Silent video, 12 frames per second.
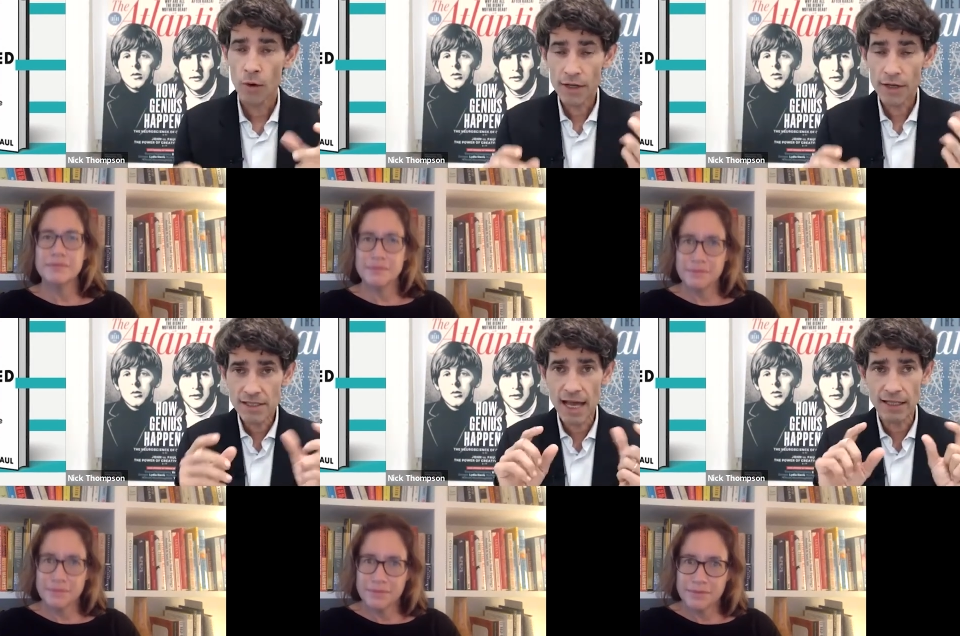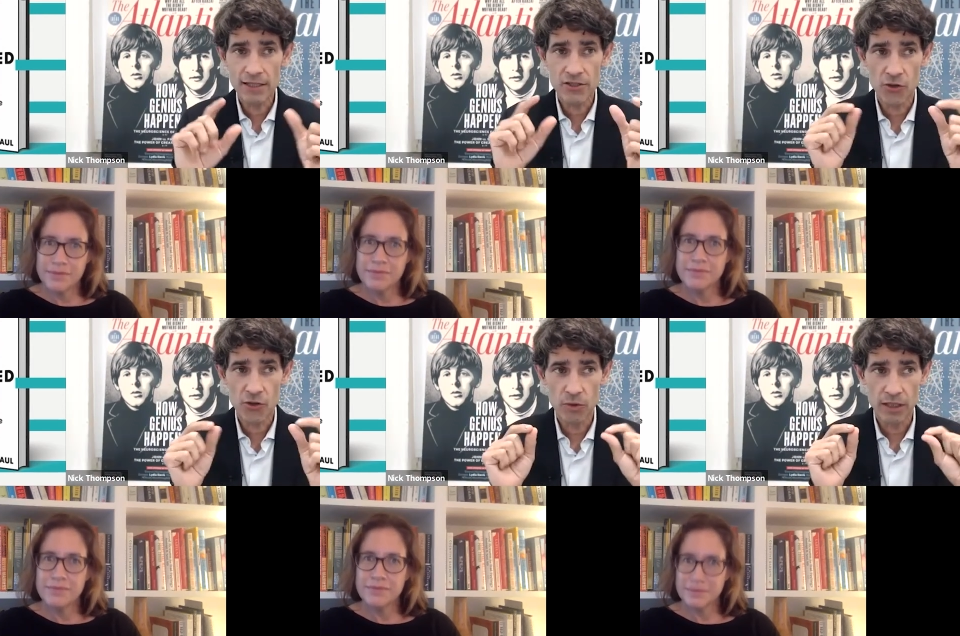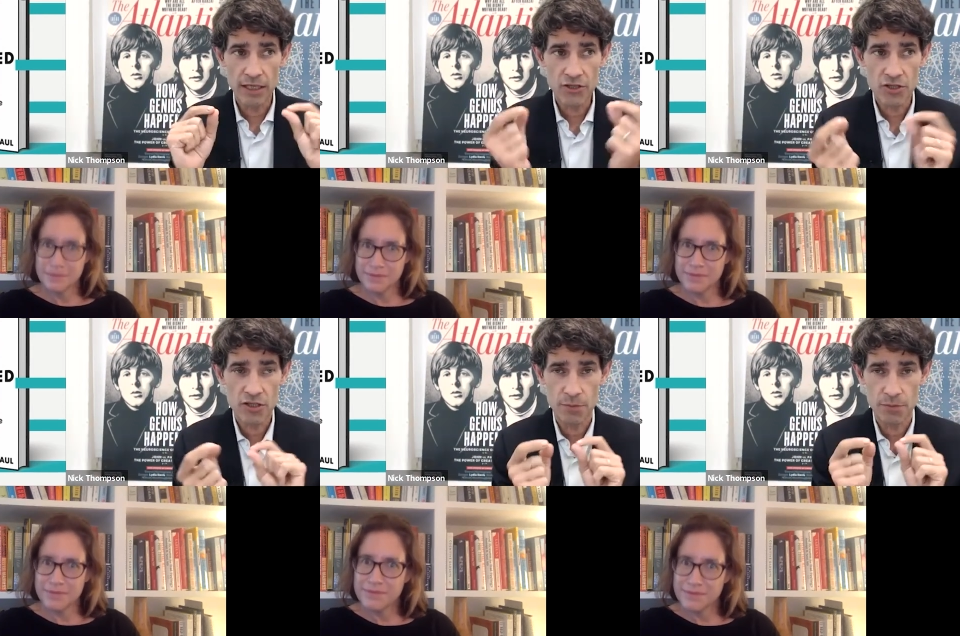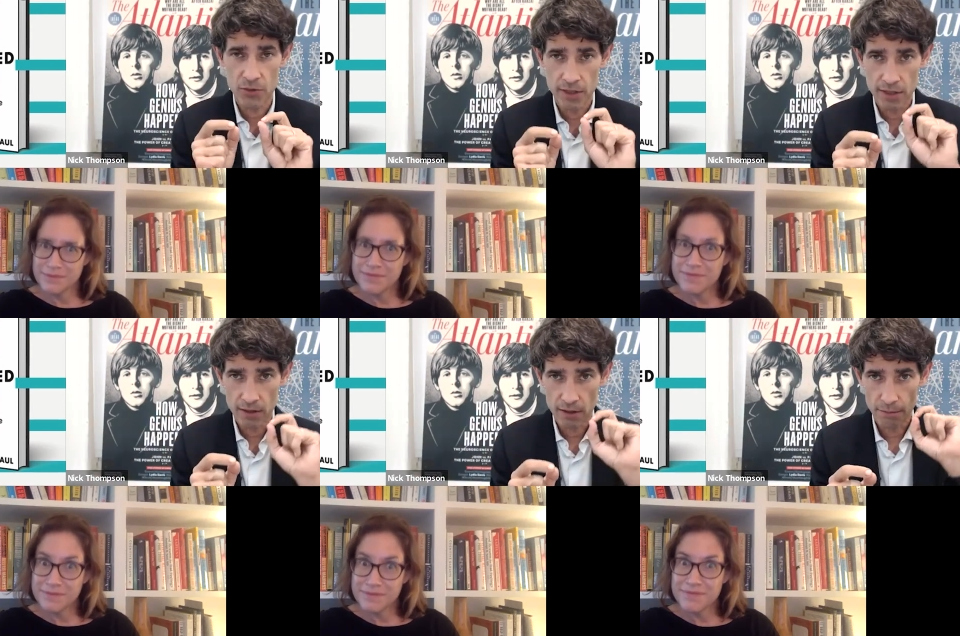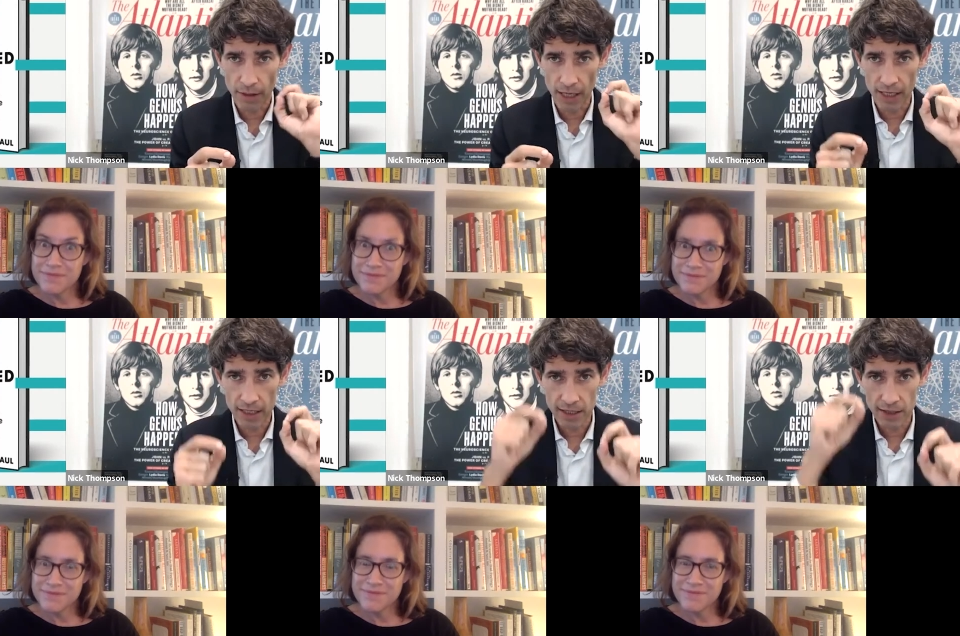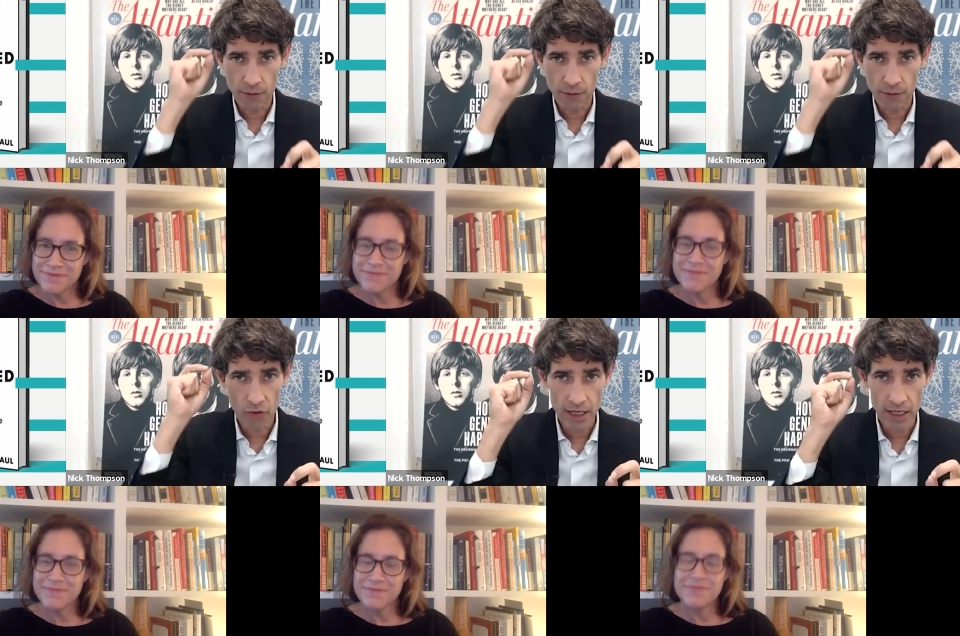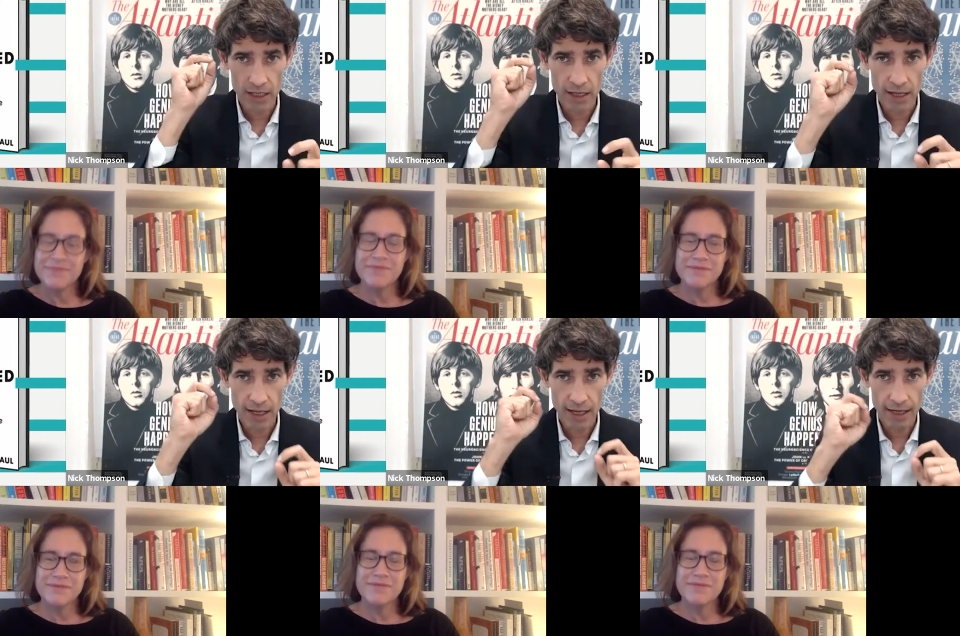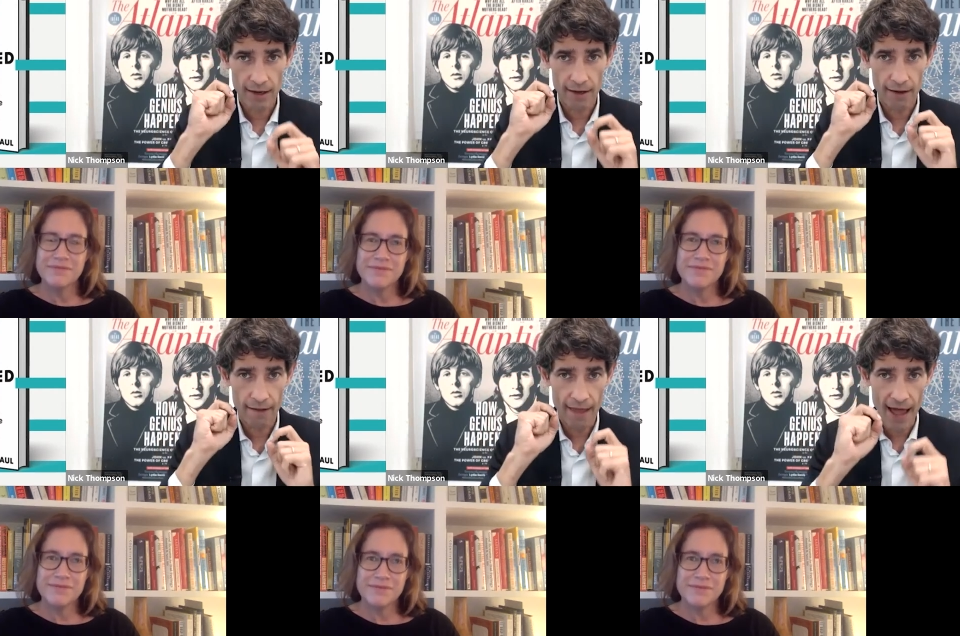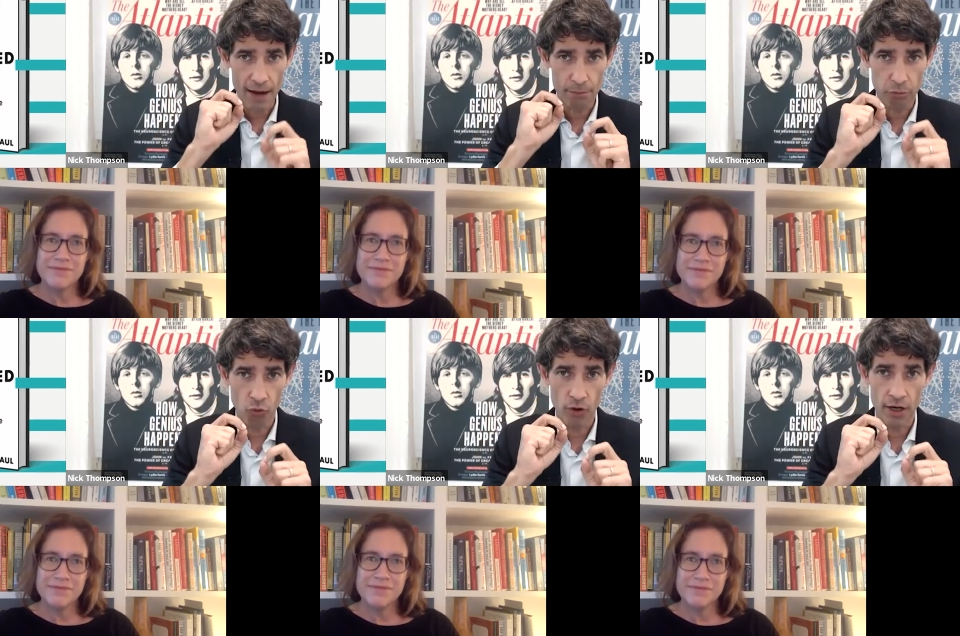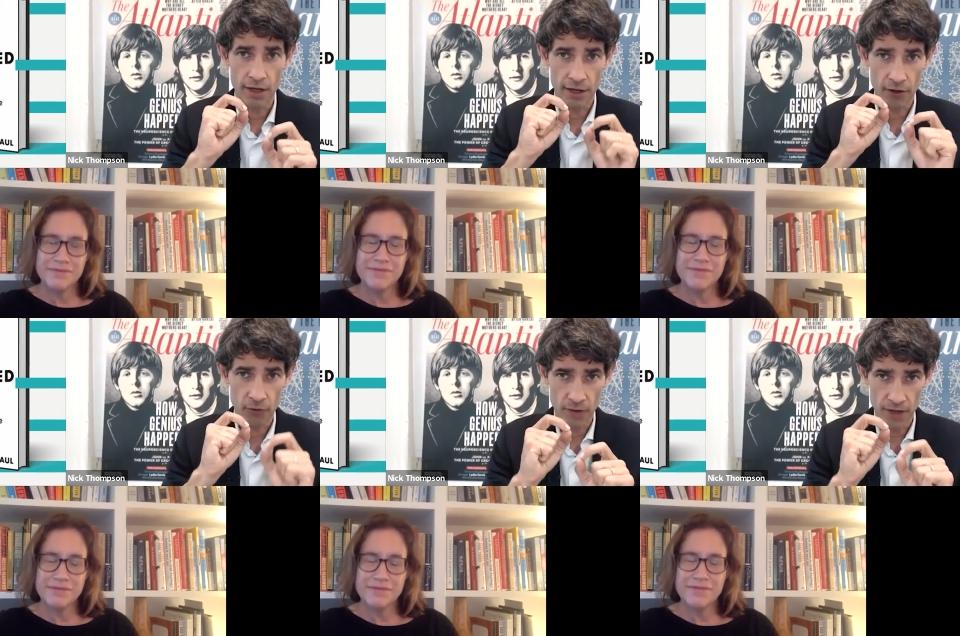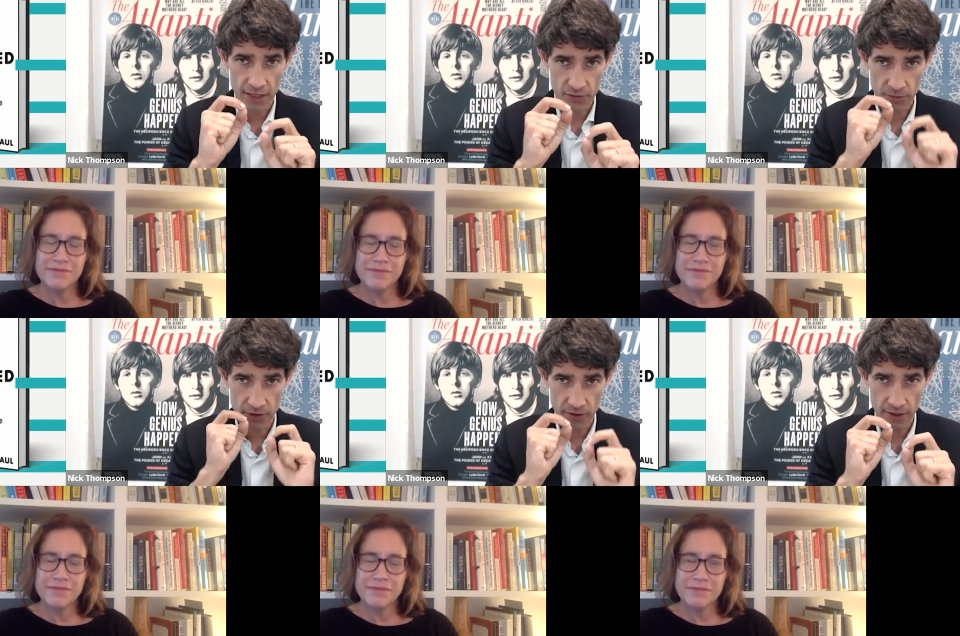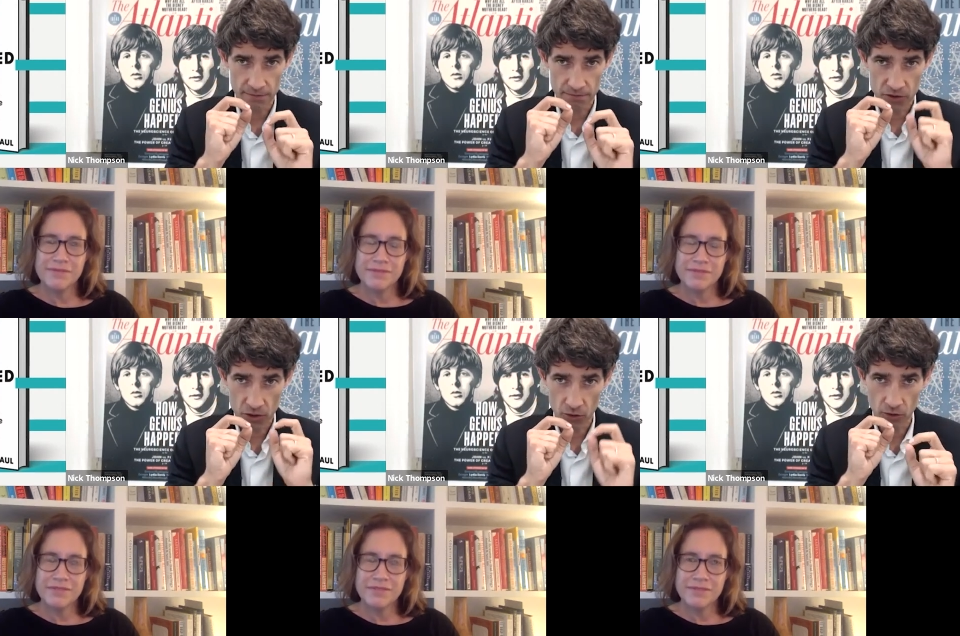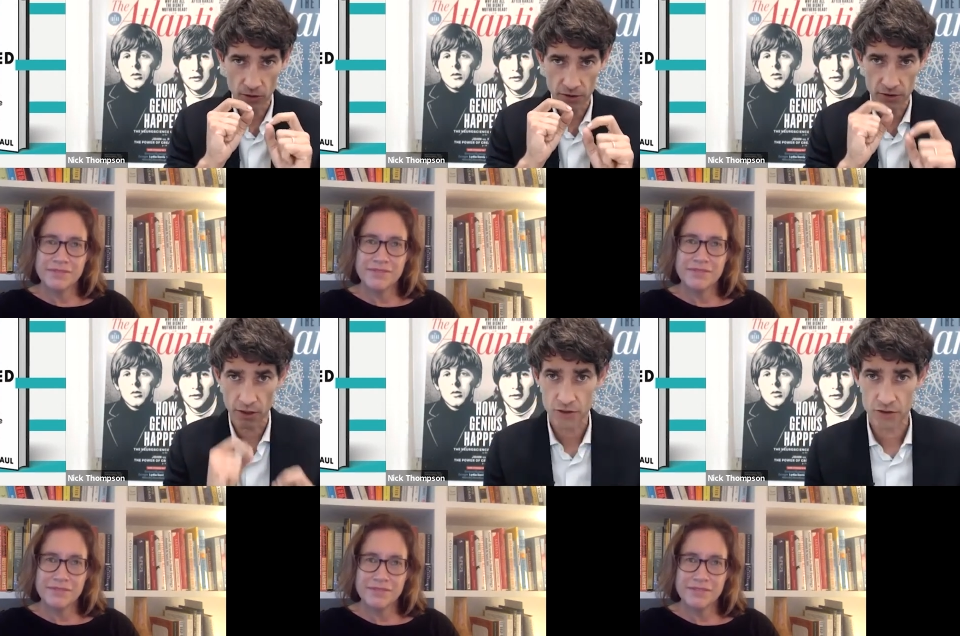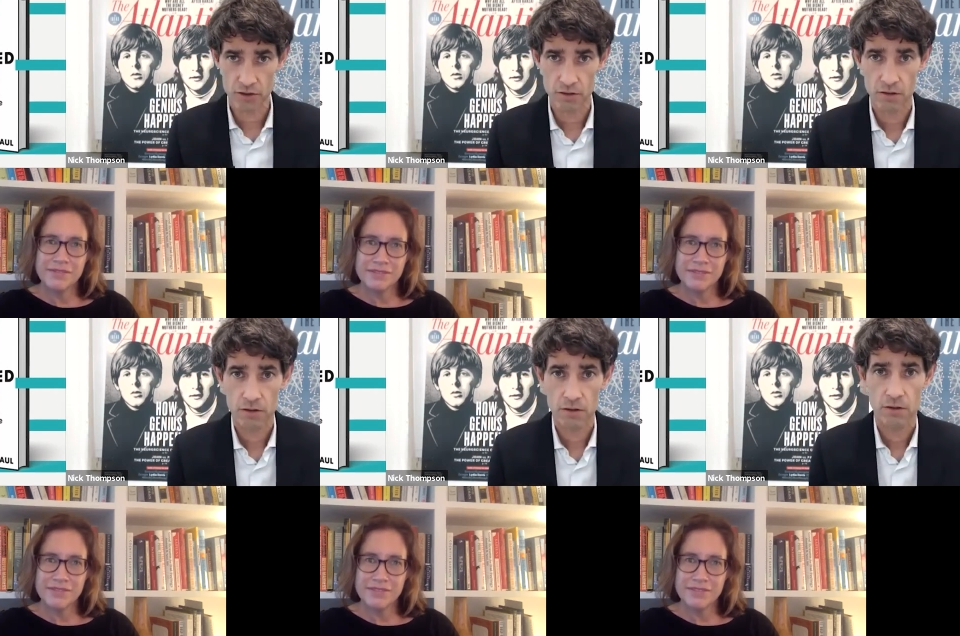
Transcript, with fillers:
Speaker 1: What exactly is the relationship between the body and the brain at that point in a race when you're at total exhaustion?